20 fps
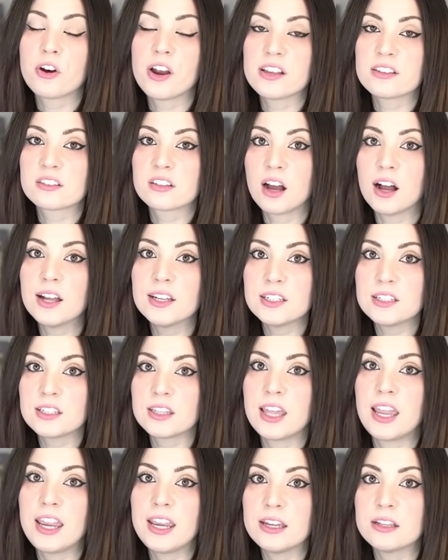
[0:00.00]
has gotten into
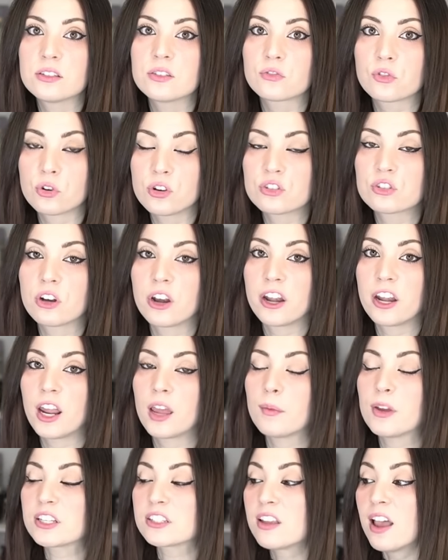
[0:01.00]
the hands of Crystal
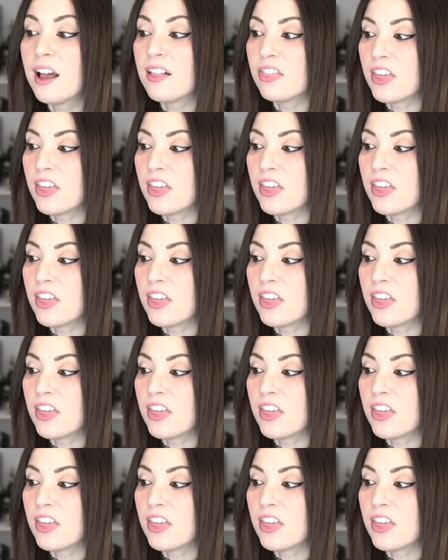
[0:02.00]
Dynamics,